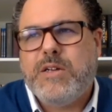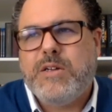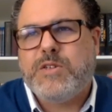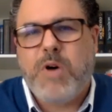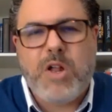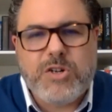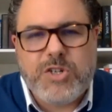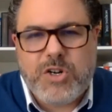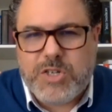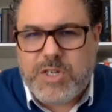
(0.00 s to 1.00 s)
smaller
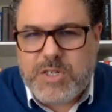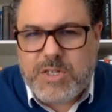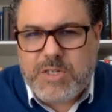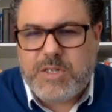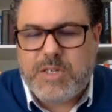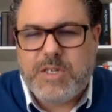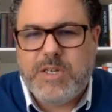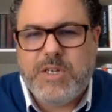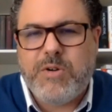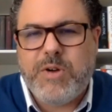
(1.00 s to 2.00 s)
churches,
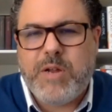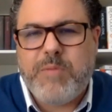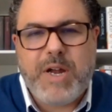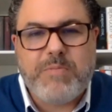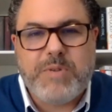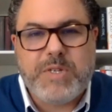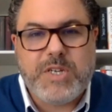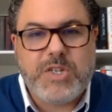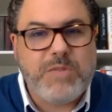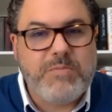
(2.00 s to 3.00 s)
in a better
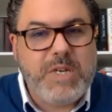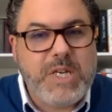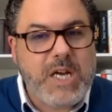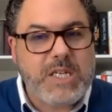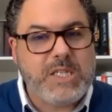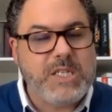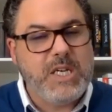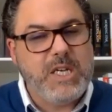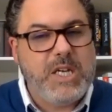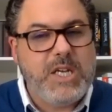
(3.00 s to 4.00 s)
position, because
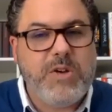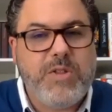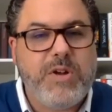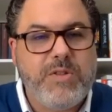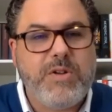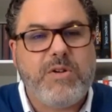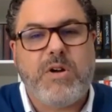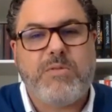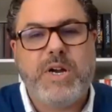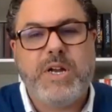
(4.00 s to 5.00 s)
they're
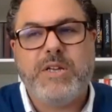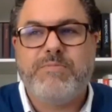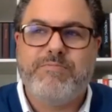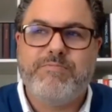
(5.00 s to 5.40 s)
already